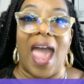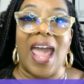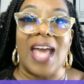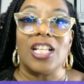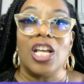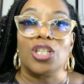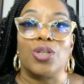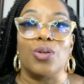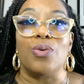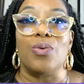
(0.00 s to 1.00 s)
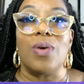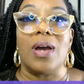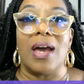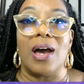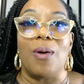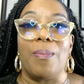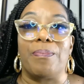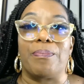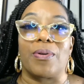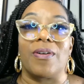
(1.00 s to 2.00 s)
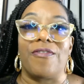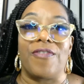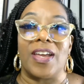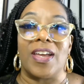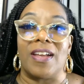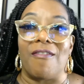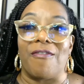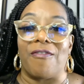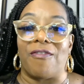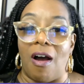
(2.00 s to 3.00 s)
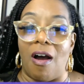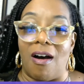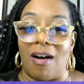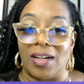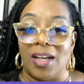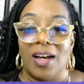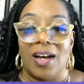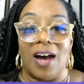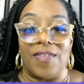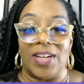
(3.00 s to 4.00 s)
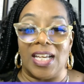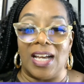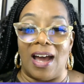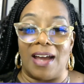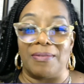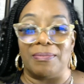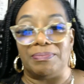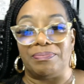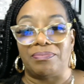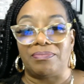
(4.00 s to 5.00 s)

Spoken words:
and to help prevent fraud of any kind.